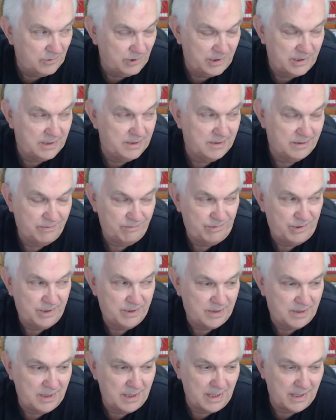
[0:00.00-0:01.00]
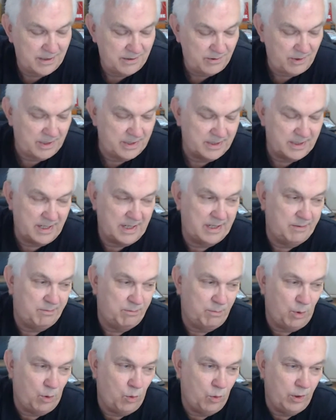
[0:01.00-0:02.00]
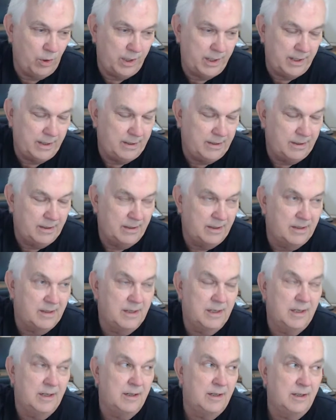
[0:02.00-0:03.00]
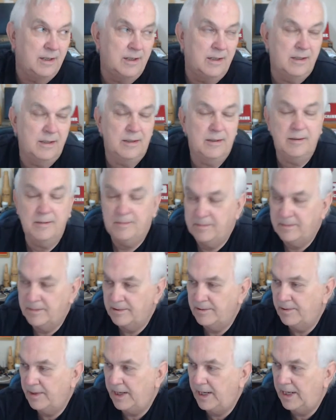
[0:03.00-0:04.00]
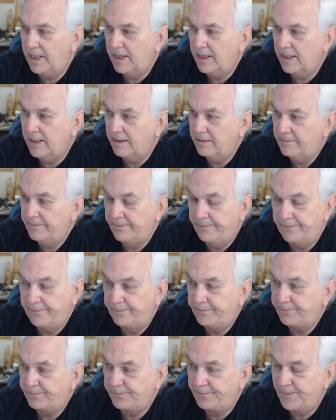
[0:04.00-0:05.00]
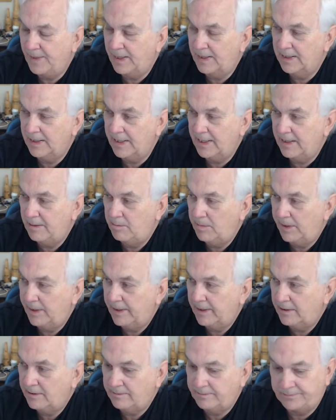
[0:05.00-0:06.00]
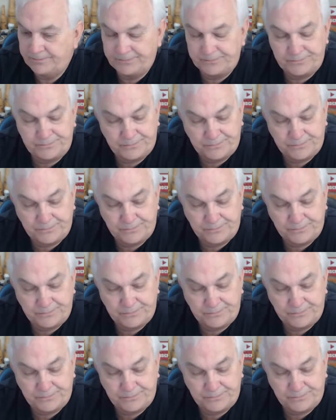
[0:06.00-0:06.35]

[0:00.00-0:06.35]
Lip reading: which is just a nice way of saying boring. We get up, I let him out,